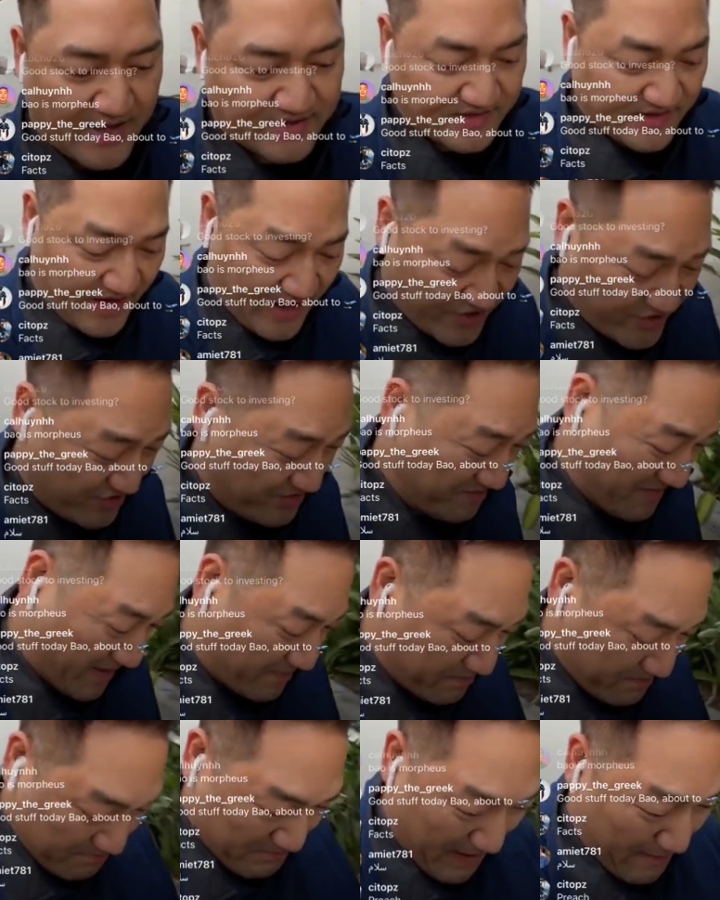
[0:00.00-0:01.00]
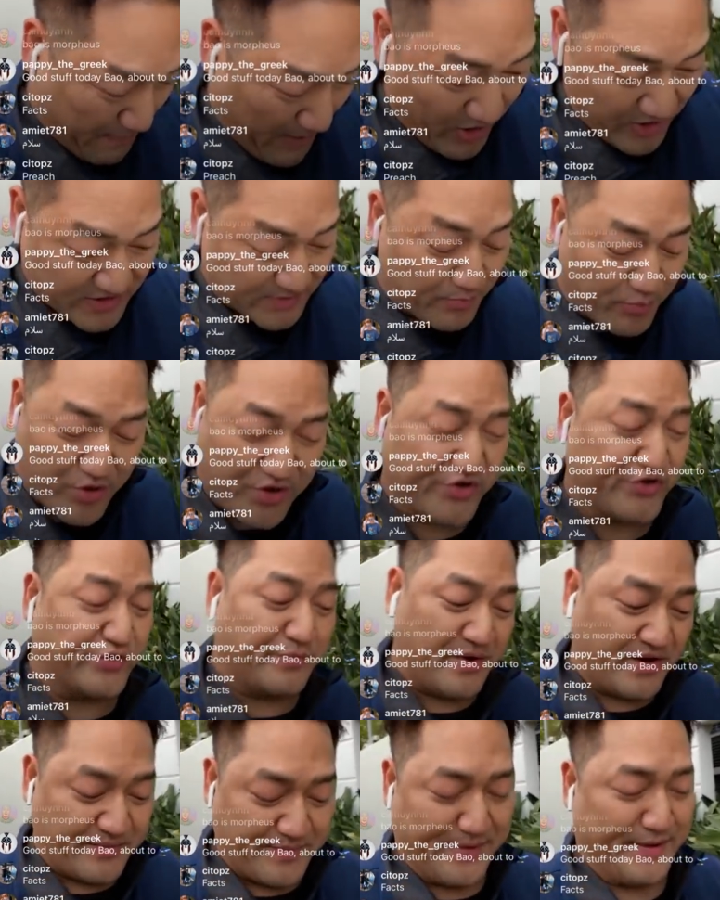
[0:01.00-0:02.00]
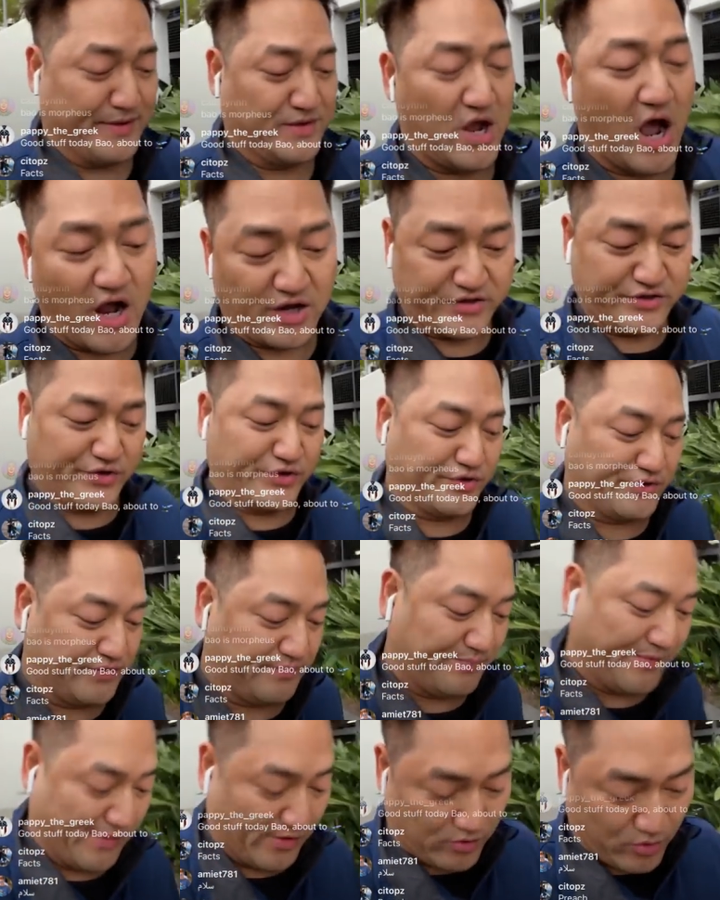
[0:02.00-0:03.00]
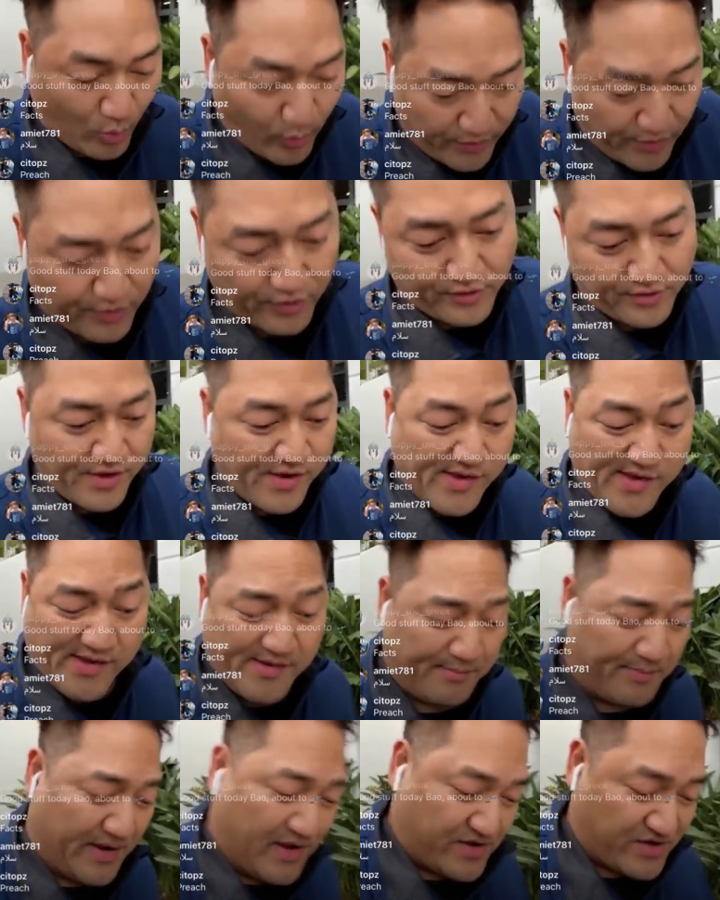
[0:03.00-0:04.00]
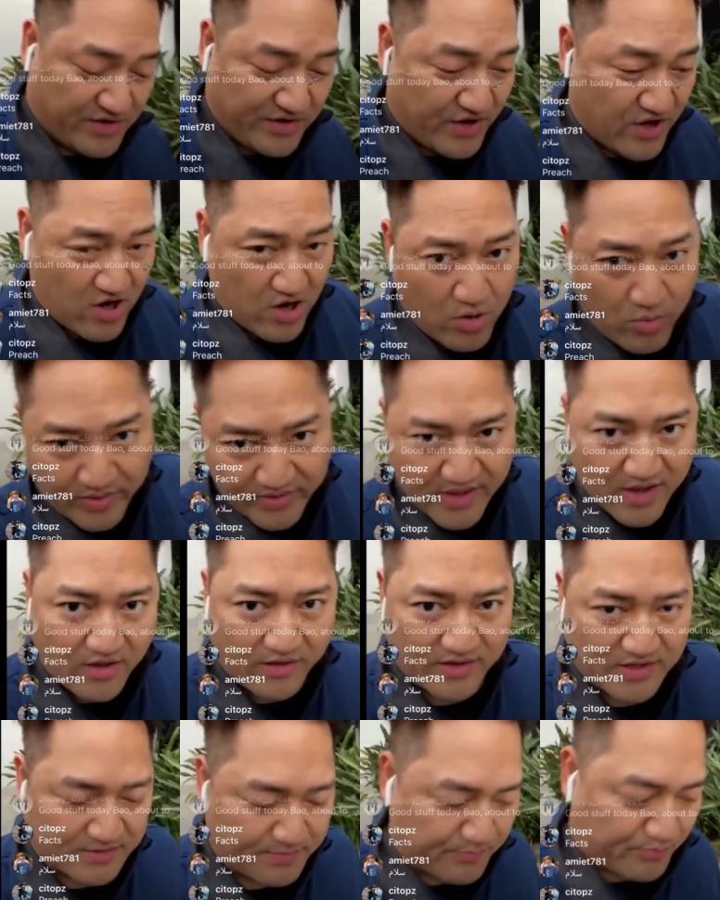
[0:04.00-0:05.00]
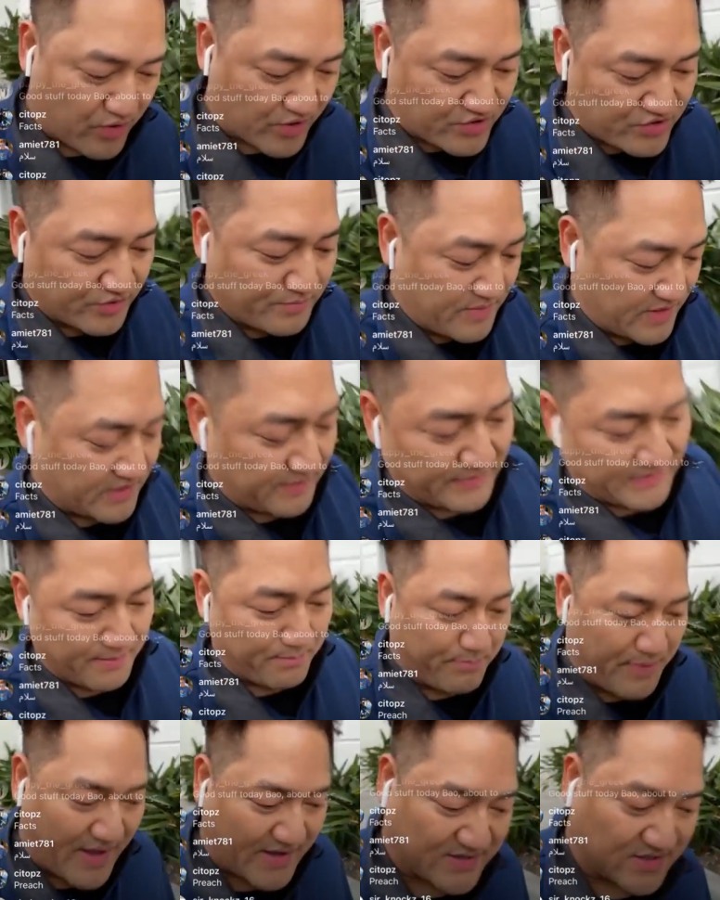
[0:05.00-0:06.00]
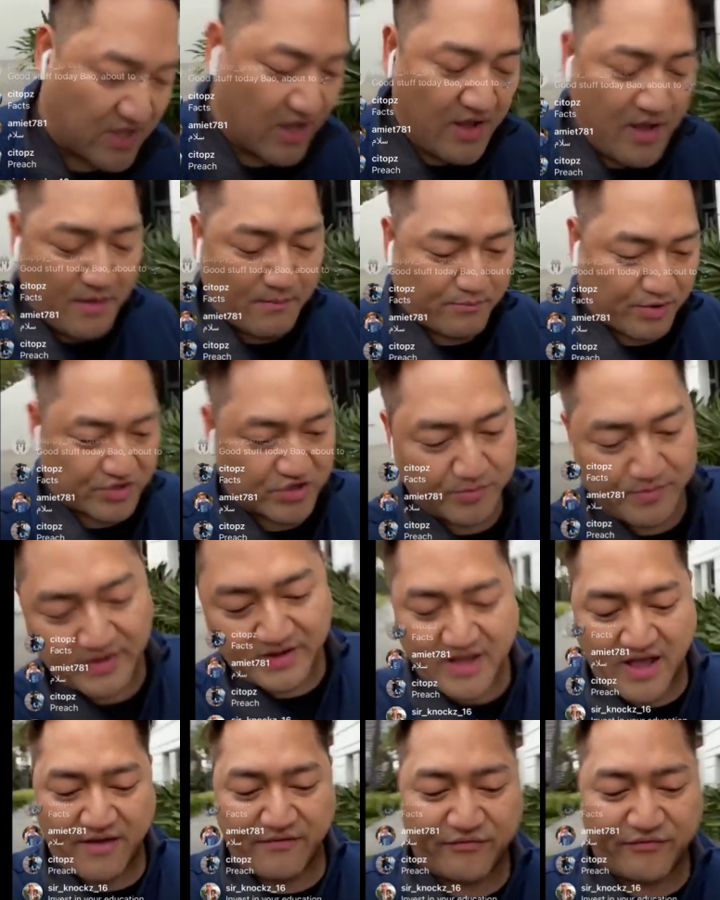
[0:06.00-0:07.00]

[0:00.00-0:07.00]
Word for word: as an Asian, my, my parents pressured me to be a doctor, to be a lawyer, be an engineer, what the hell it is. Pressured me to be the best. Pressured me